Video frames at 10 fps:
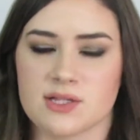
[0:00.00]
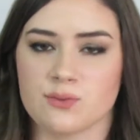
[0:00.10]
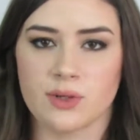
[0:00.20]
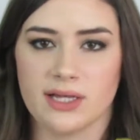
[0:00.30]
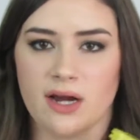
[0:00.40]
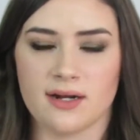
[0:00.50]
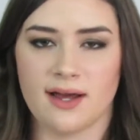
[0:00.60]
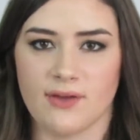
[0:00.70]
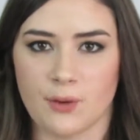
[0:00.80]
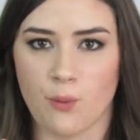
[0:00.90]
It's really hard to
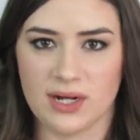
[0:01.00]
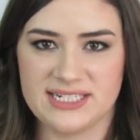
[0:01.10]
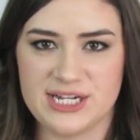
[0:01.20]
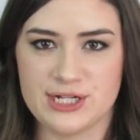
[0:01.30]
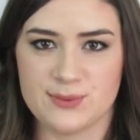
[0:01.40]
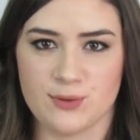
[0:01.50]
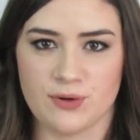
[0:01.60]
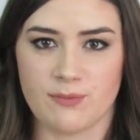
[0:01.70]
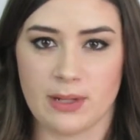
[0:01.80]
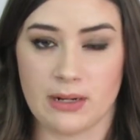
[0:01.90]
have like 1
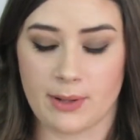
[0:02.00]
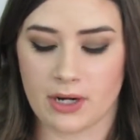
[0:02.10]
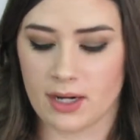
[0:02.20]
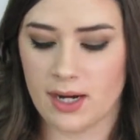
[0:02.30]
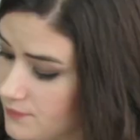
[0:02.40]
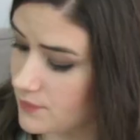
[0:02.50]
teaspoon of peanut butter.